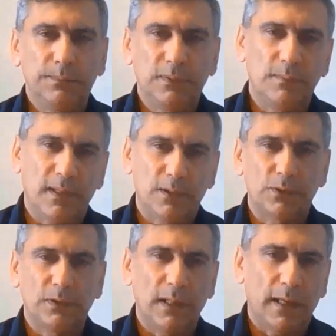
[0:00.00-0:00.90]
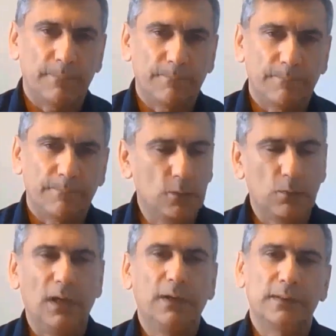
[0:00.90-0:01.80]
help them actually
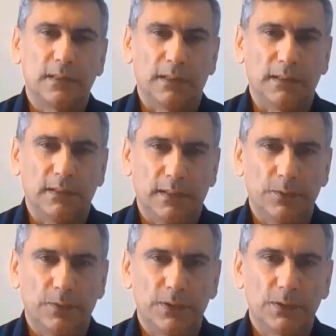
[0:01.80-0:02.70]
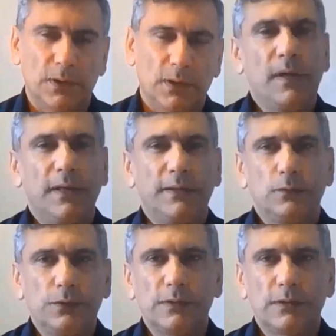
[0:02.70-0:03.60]
acquire a second language. They
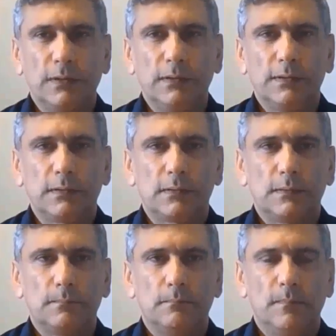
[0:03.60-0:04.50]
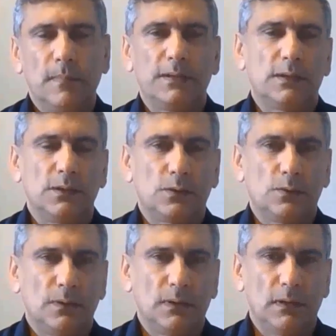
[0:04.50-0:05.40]
might also send this
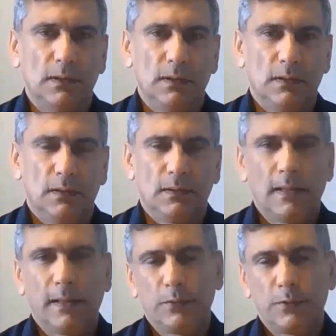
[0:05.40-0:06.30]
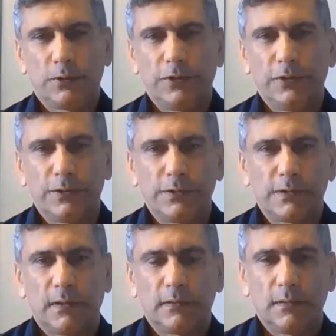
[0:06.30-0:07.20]
message to the language
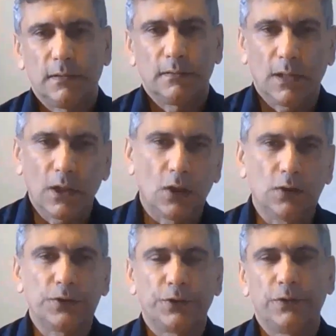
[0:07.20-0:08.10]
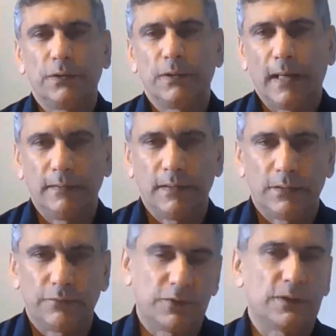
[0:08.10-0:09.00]
learners that their culture and
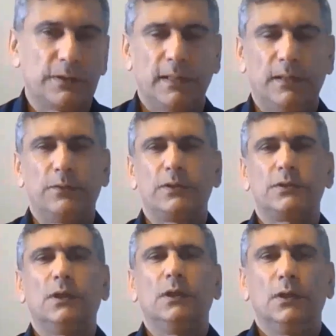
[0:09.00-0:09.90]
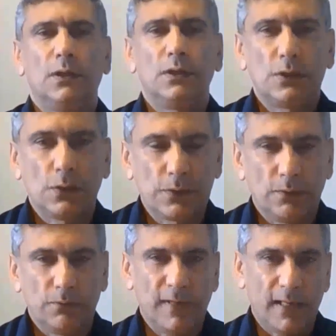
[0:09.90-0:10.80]
their first language is
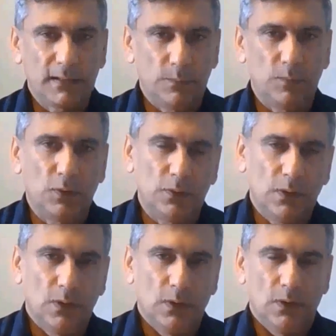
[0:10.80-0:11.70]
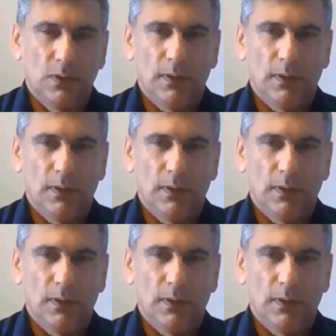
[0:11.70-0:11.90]
also valuable,